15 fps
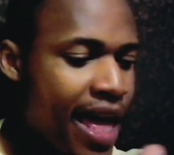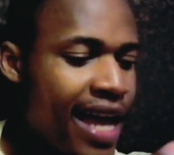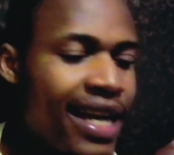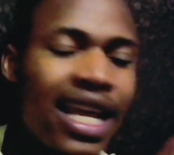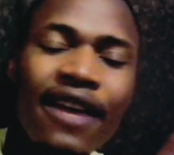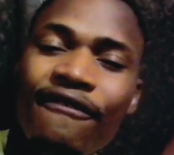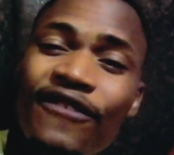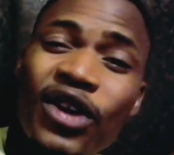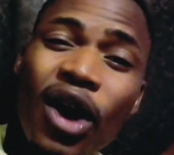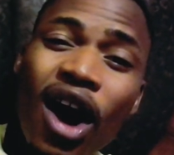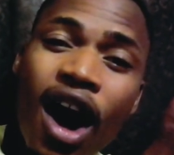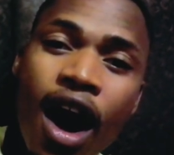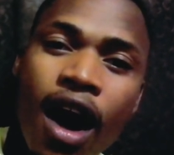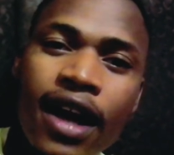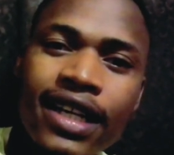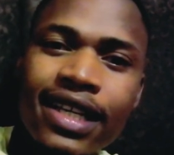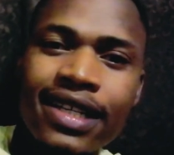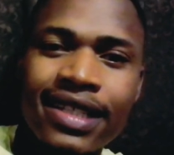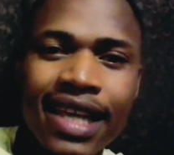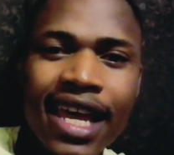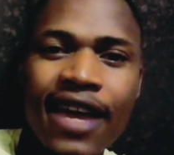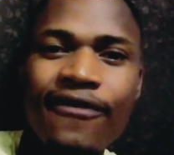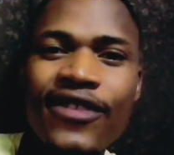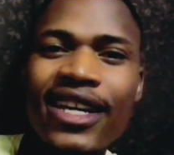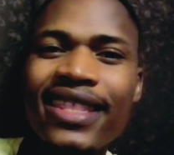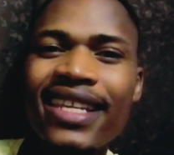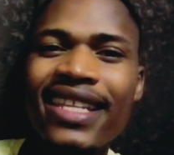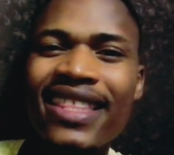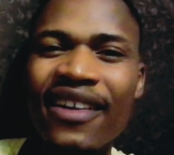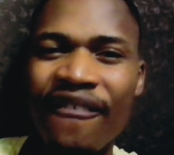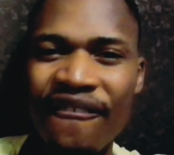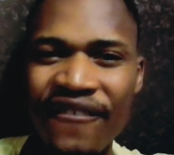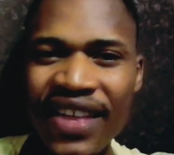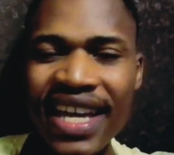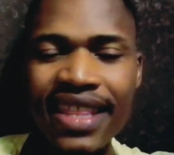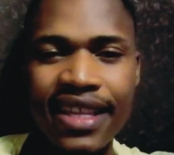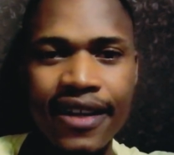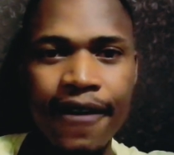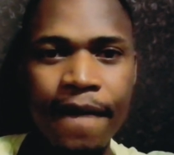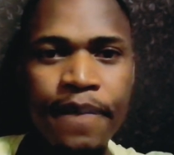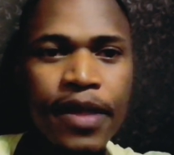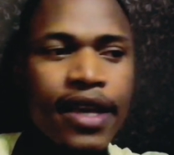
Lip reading: And if your heart is heavier than the feather,